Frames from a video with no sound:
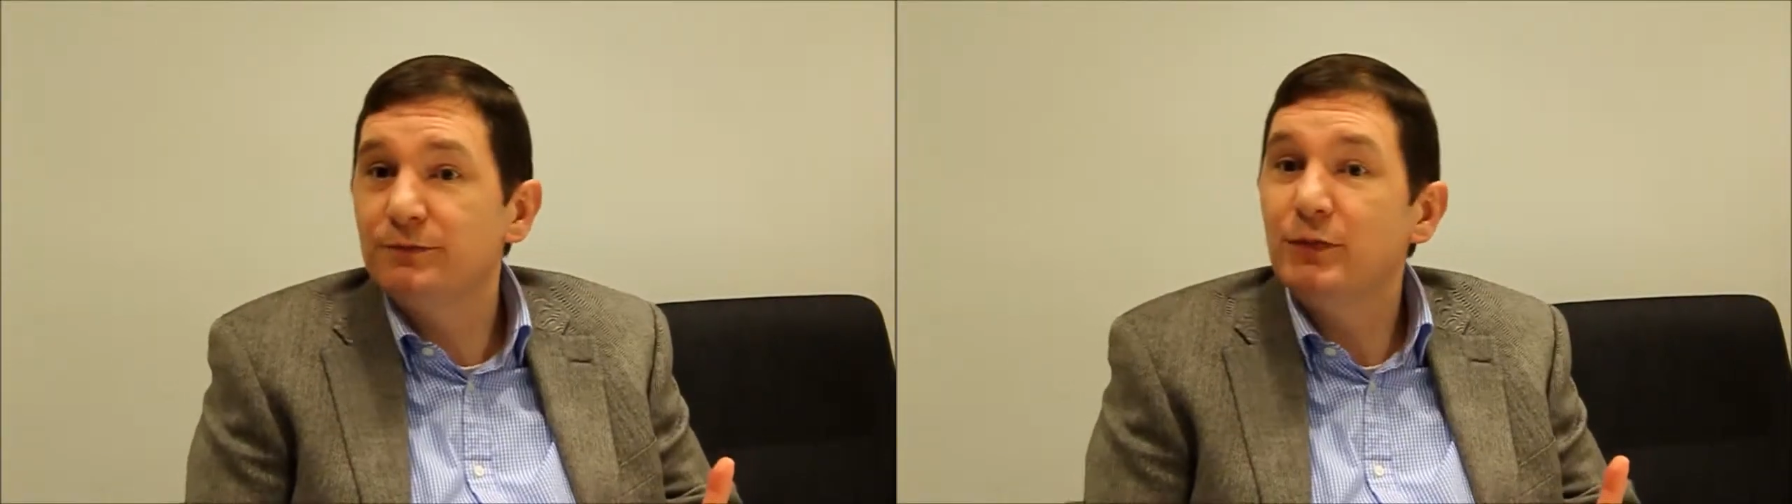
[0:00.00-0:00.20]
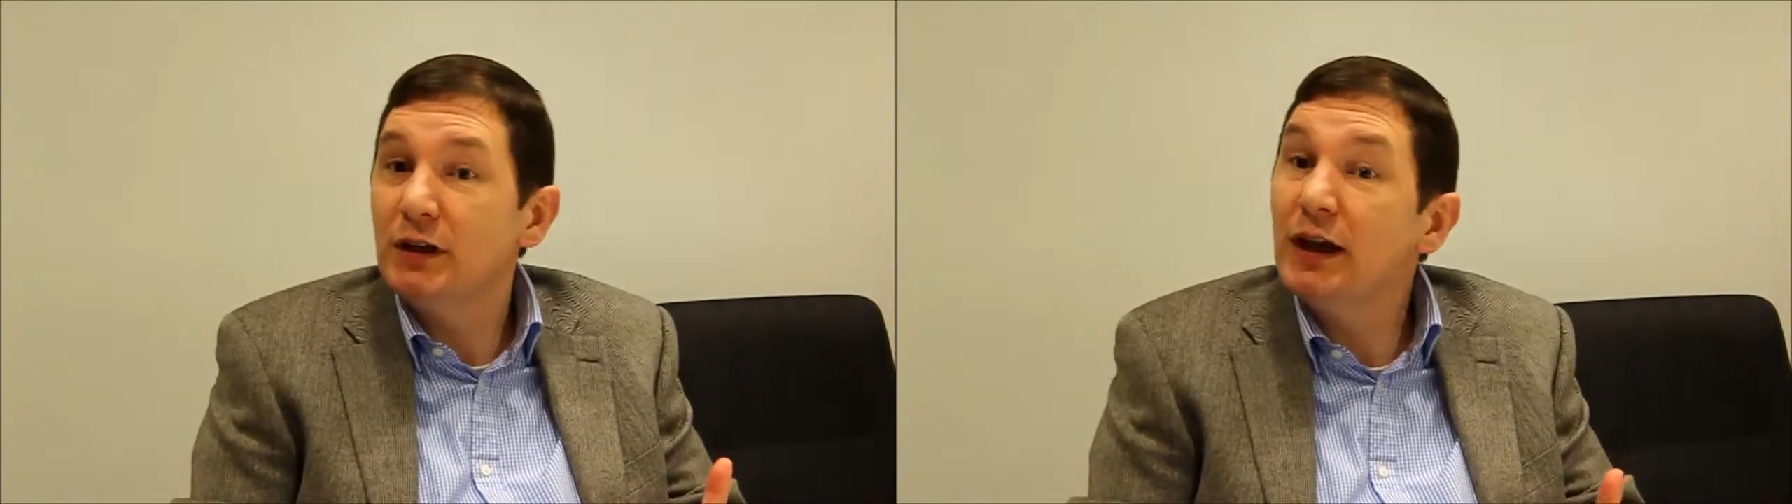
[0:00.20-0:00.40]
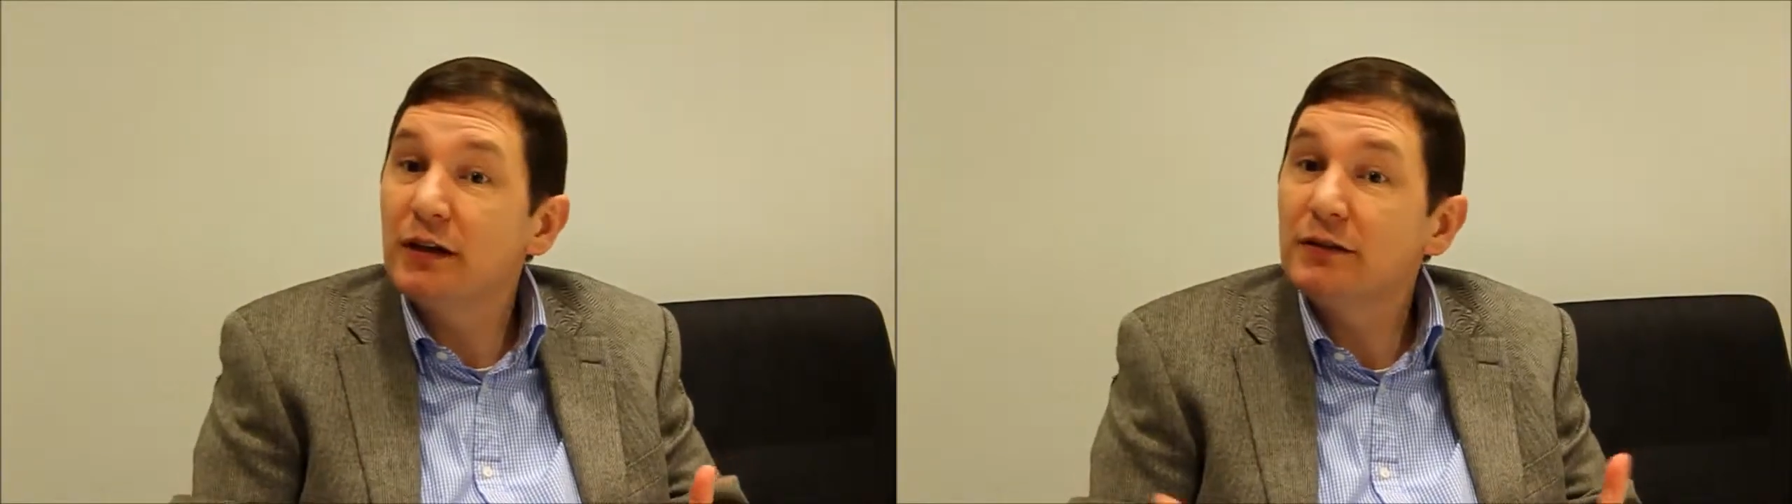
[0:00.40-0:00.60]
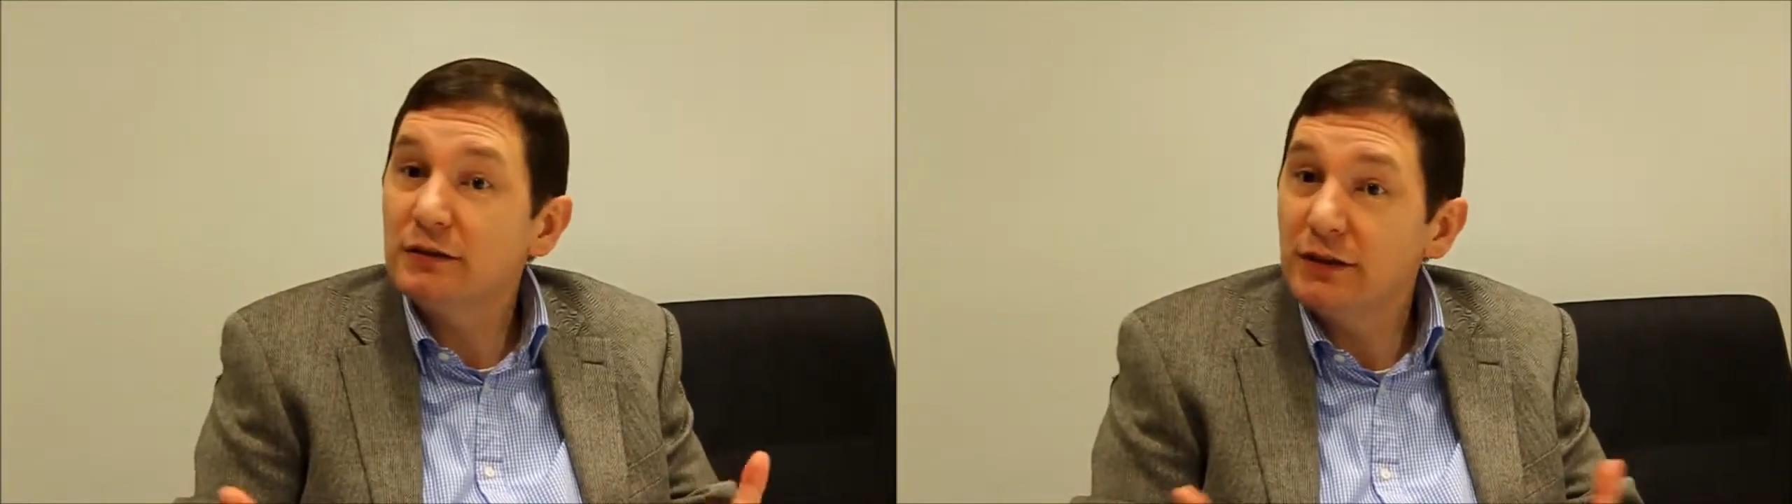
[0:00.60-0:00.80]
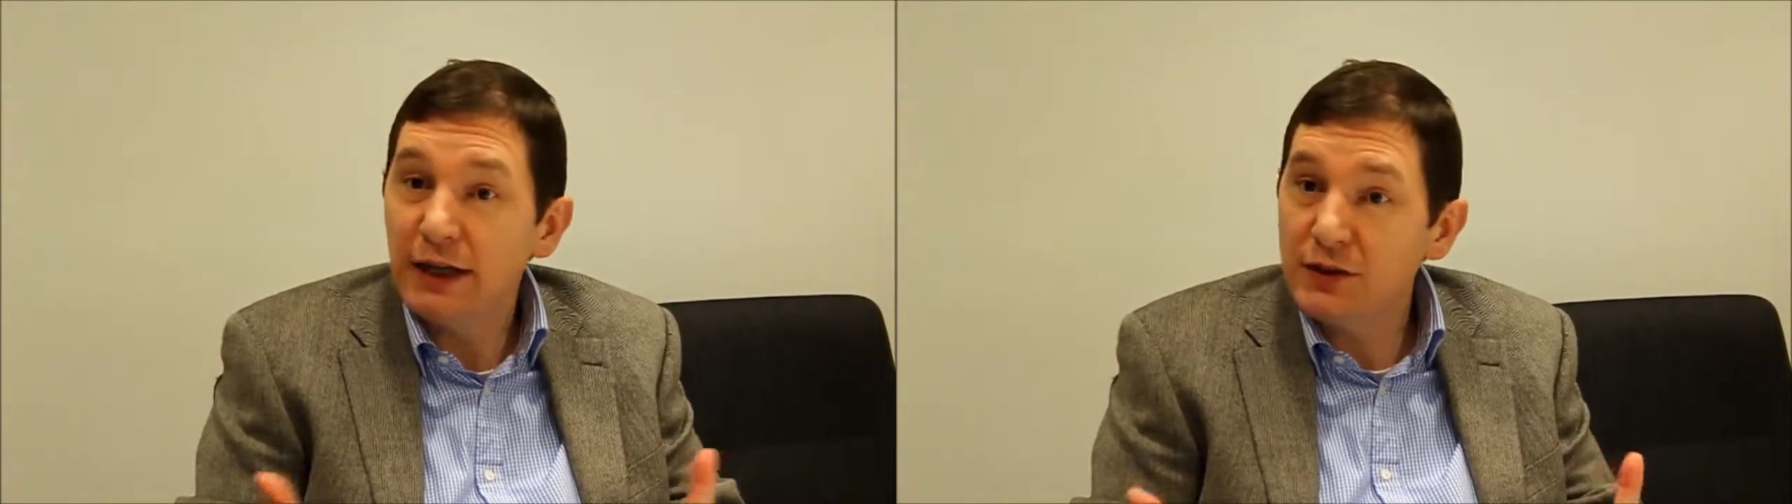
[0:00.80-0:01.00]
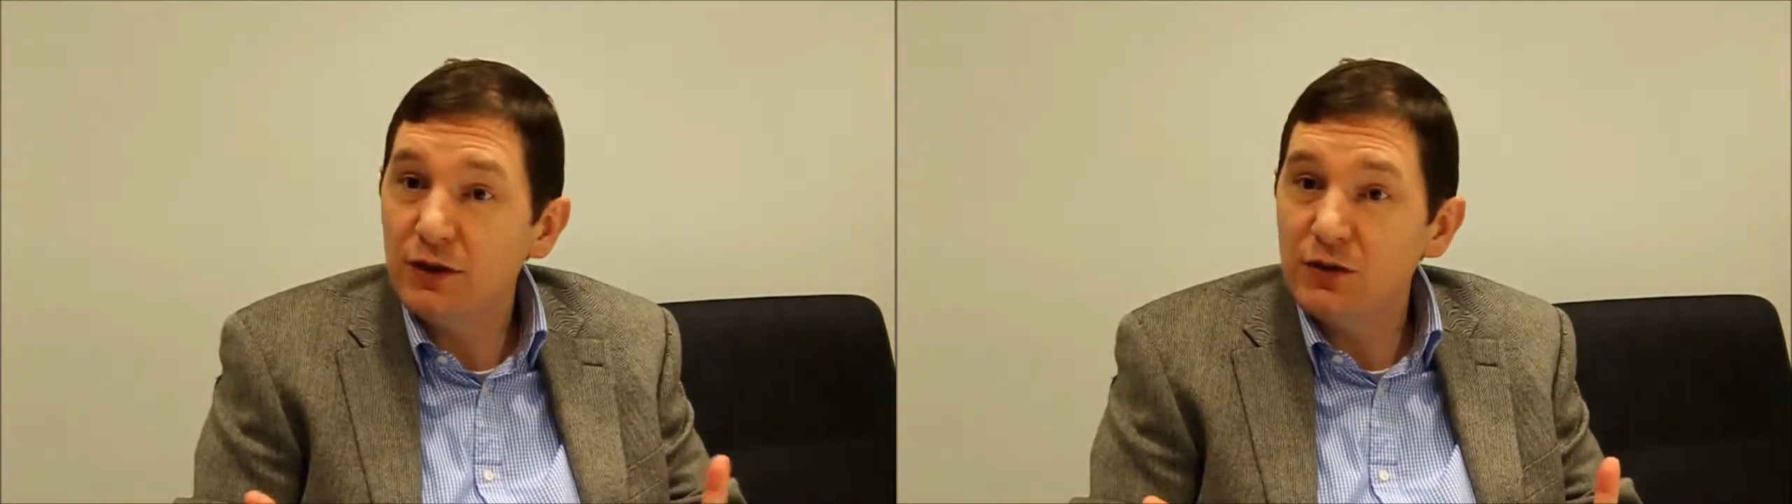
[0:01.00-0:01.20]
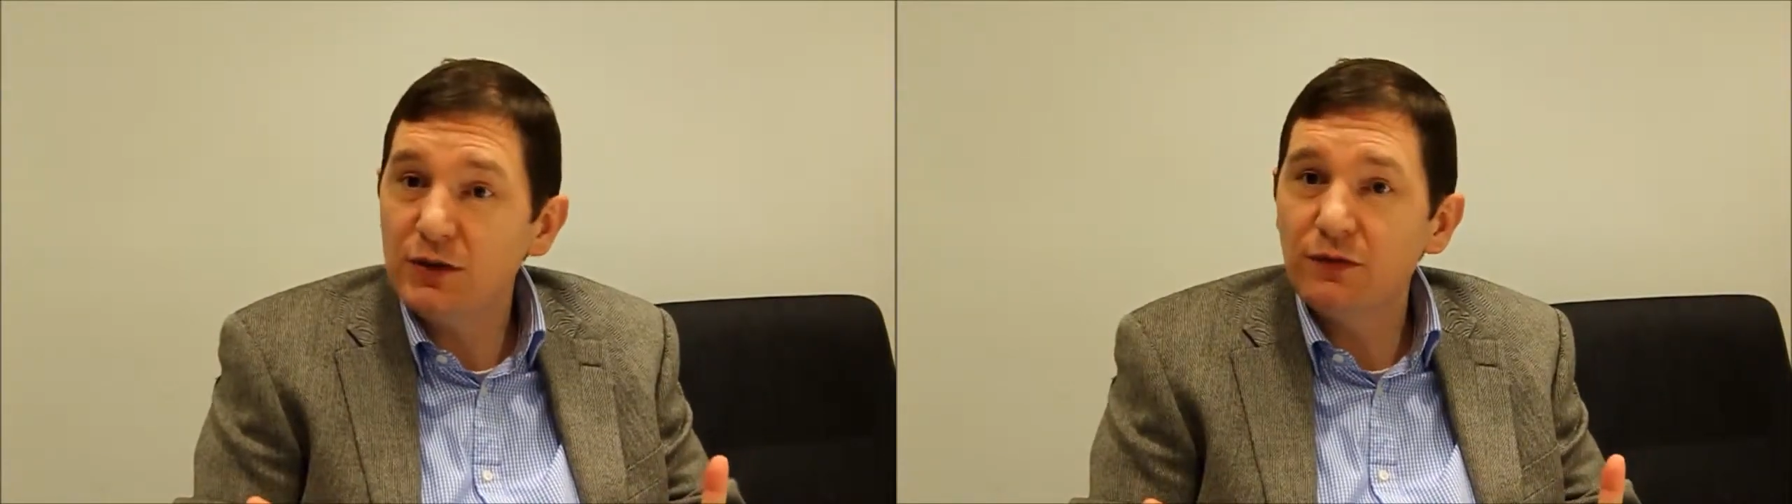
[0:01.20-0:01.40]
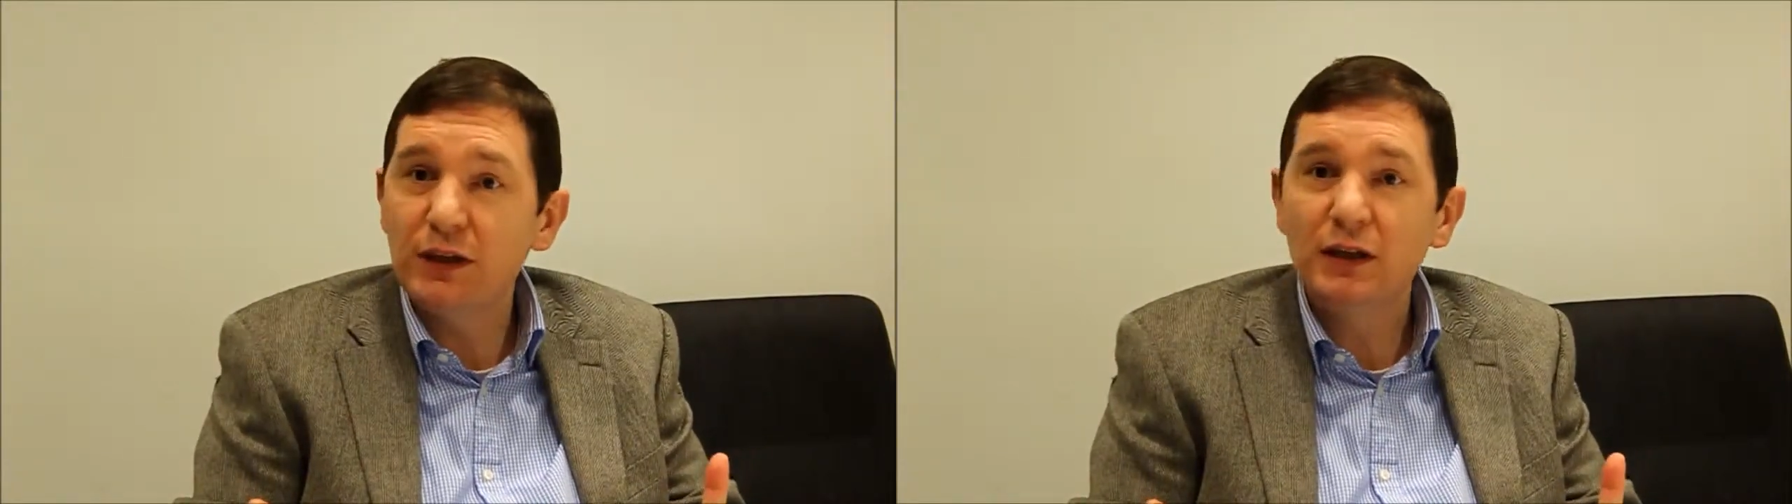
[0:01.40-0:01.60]
but not
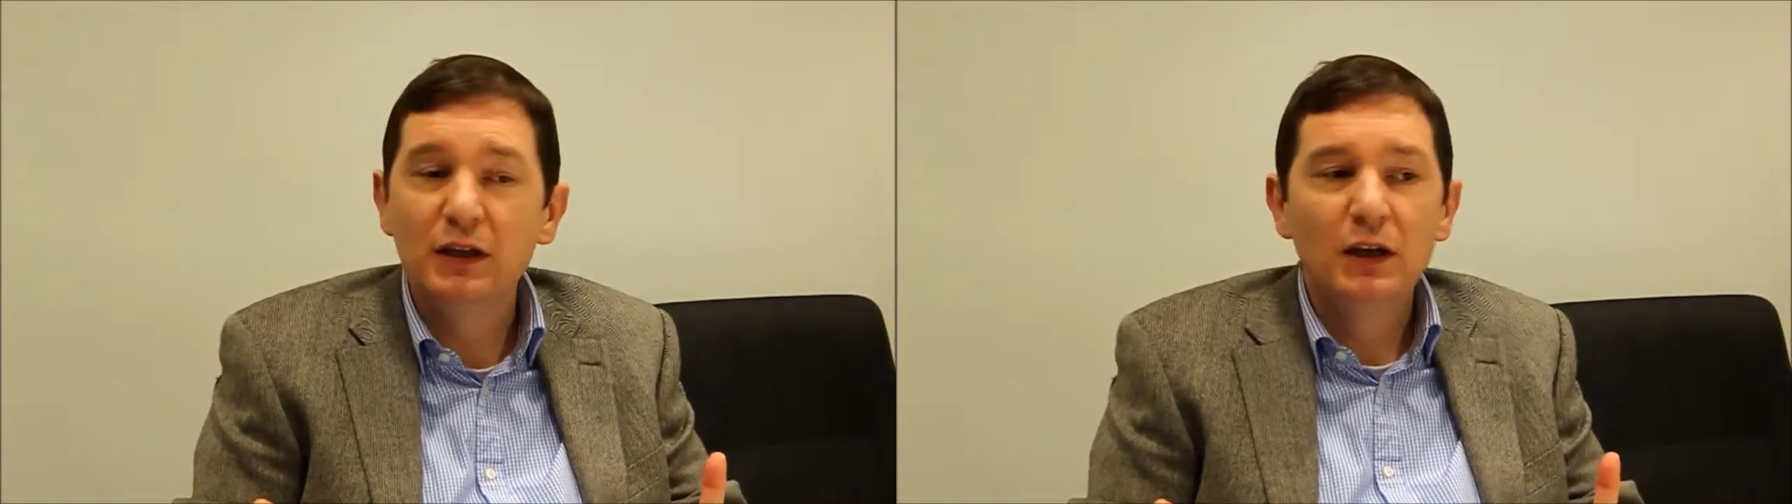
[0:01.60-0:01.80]
exclusively,